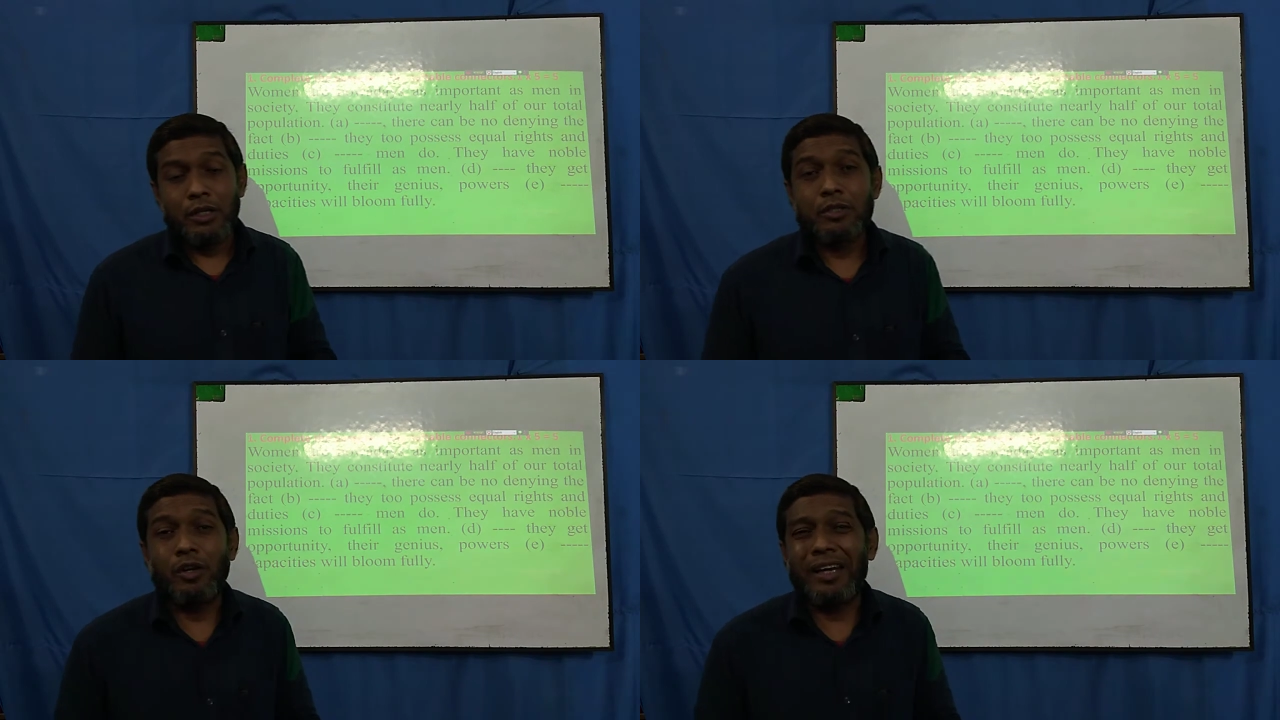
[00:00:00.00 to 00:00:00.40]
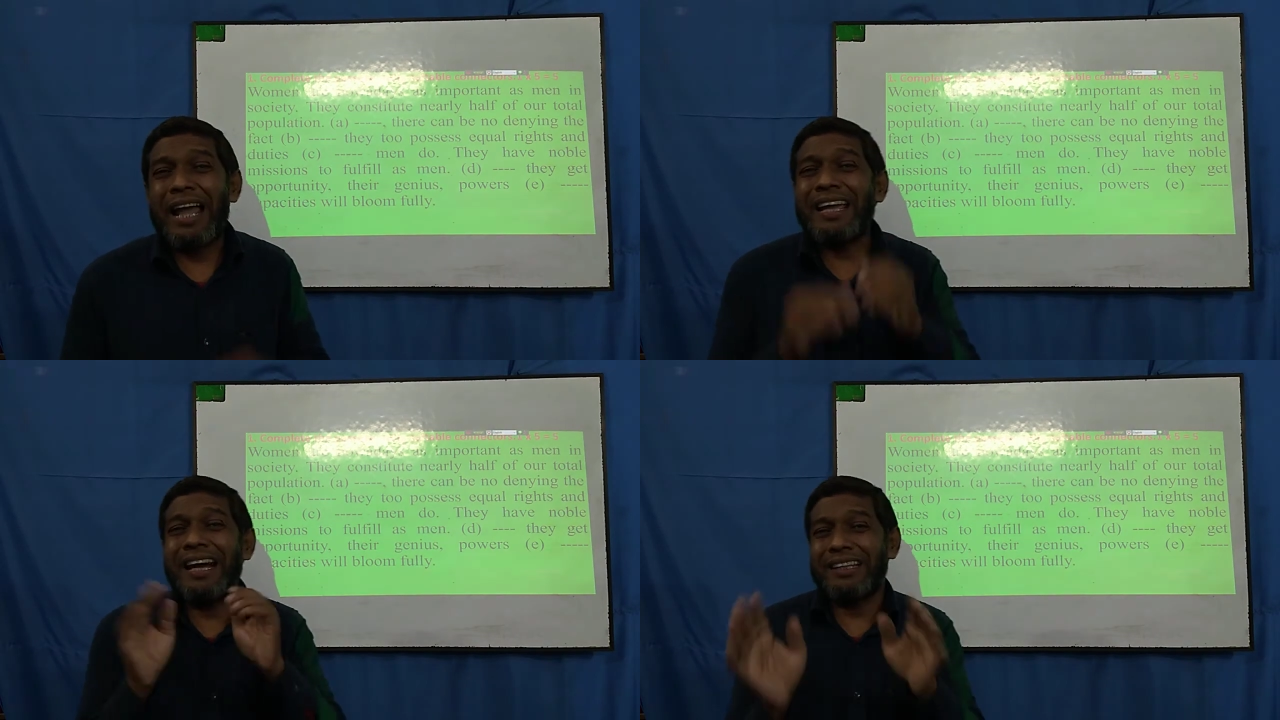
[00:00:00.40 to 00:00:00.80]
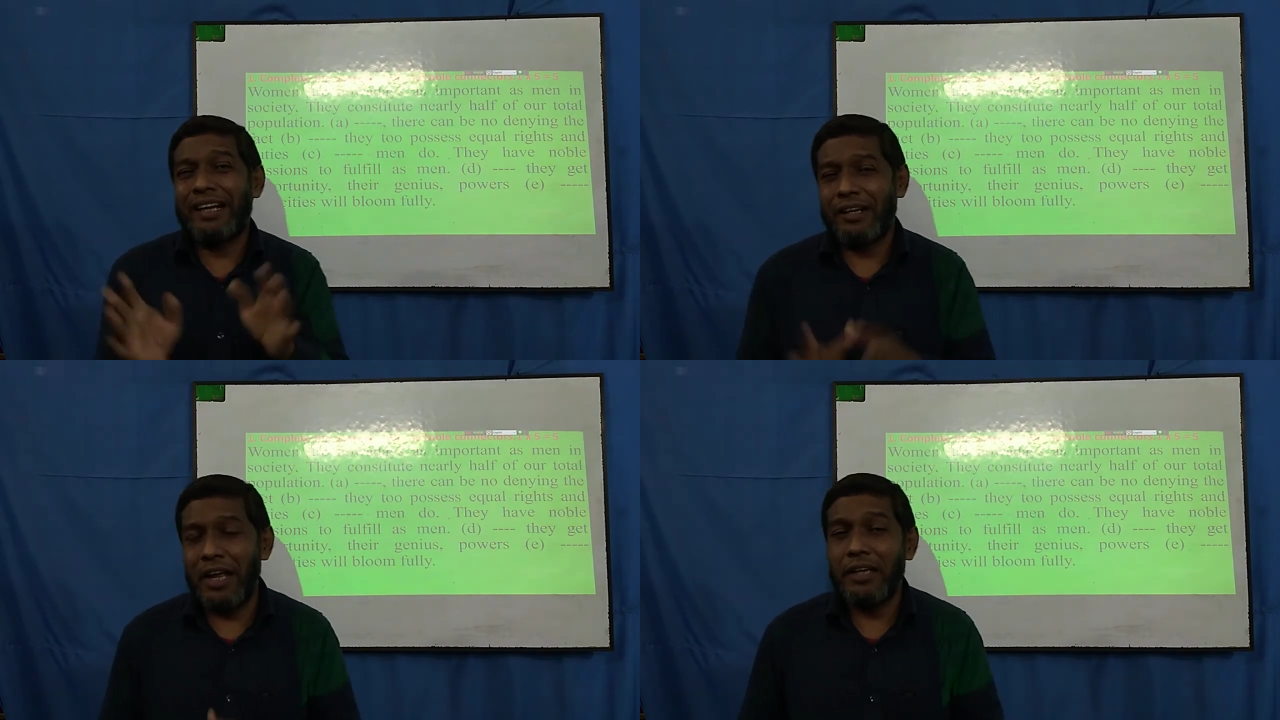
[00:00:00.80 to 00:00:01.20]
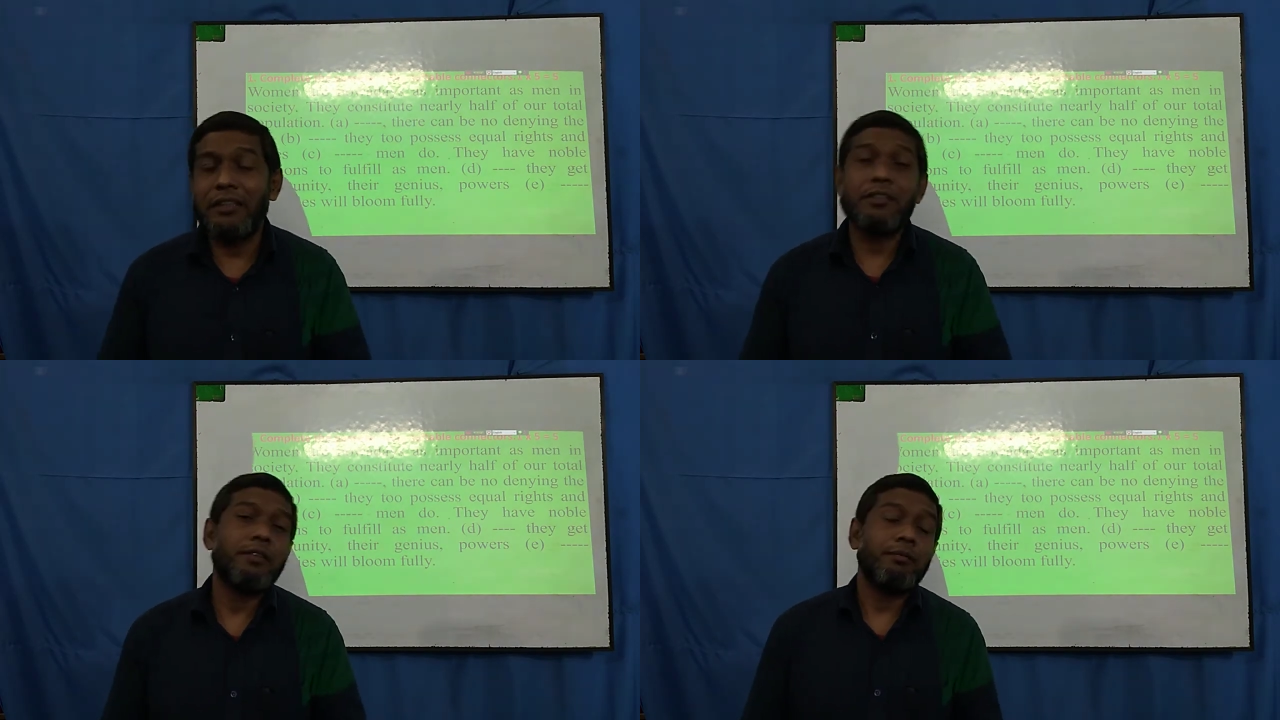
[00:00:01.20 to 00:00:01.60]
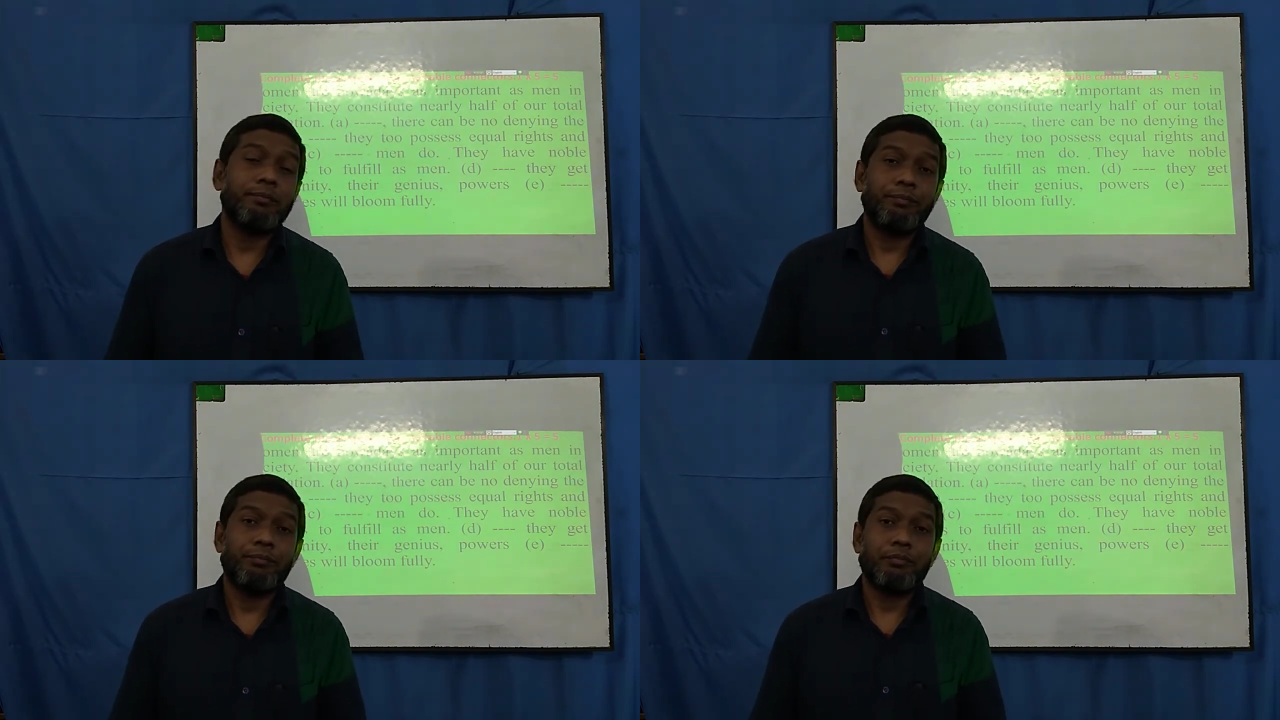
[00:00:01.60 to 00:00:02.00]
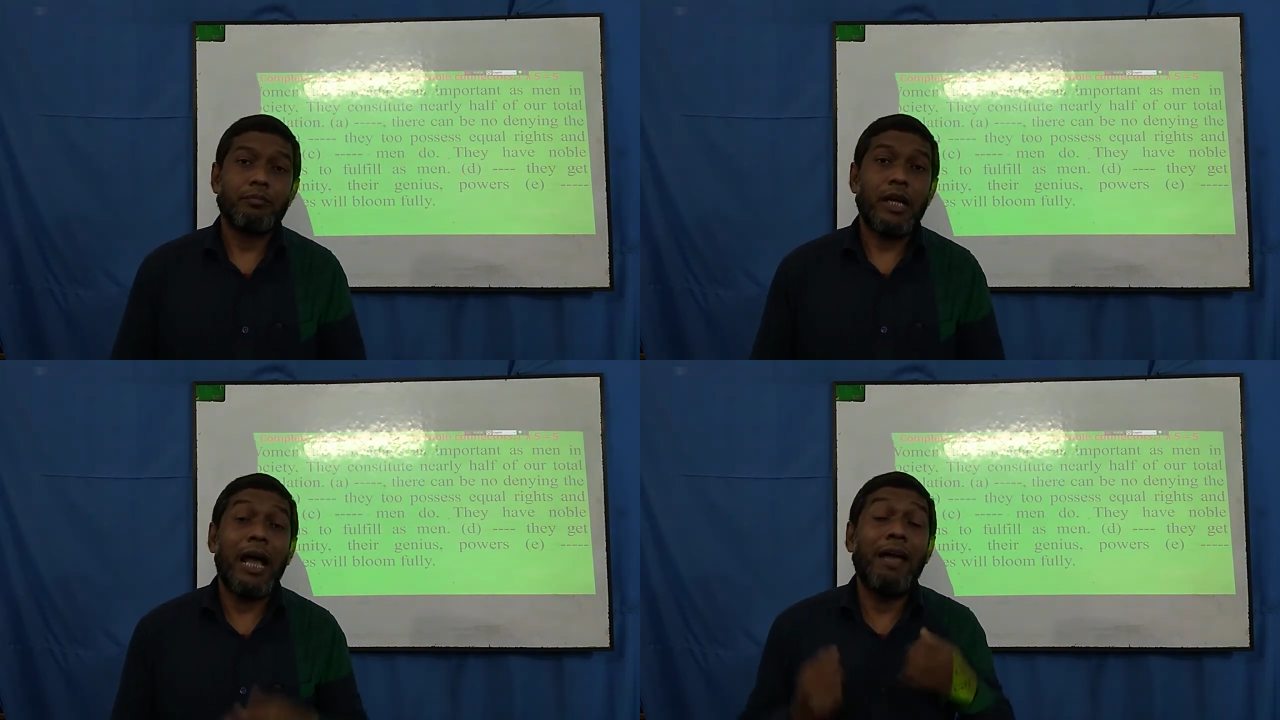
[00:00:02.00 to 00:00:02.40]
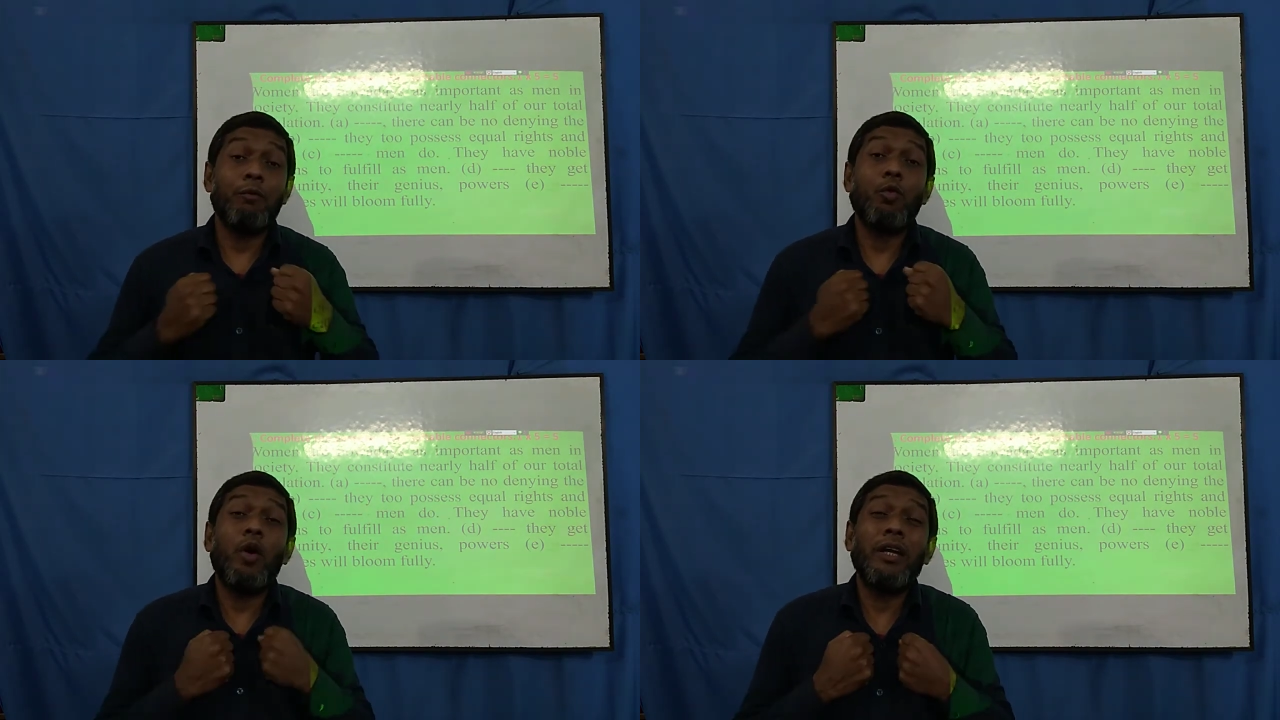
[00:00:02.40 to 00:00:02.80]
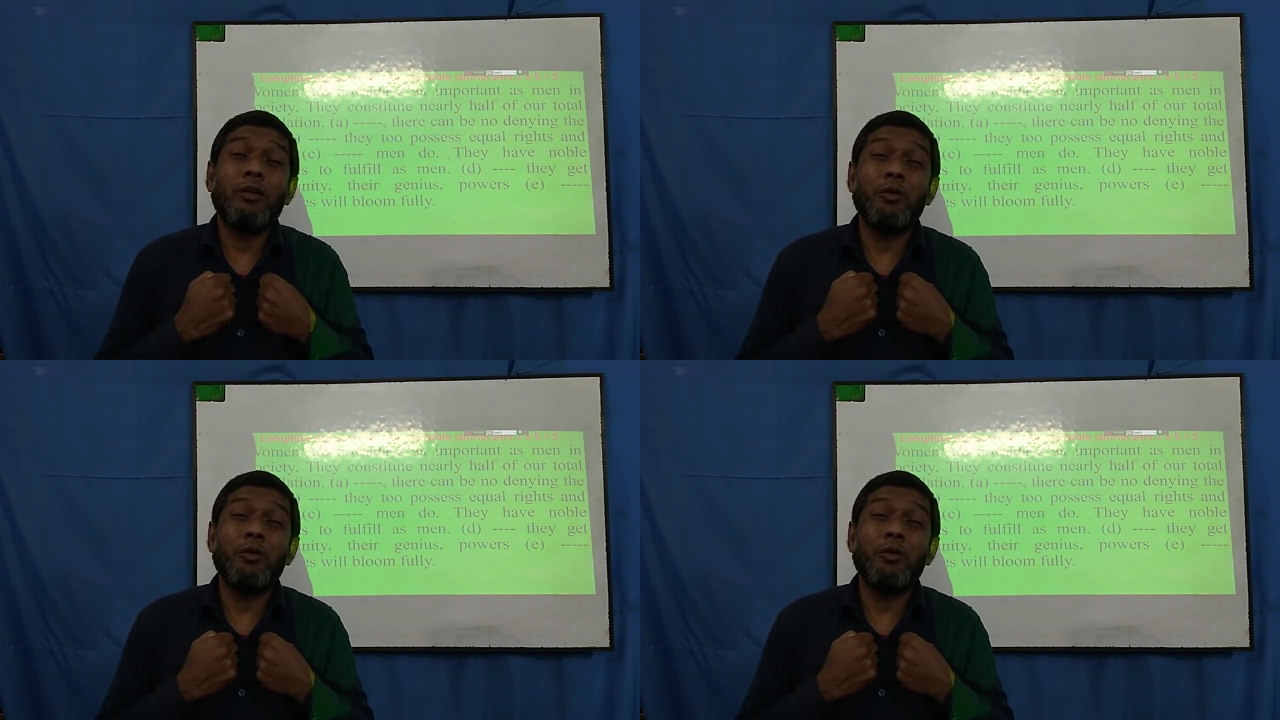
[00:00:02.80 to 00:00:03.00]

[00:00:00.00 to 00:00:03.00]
So like other days, I am going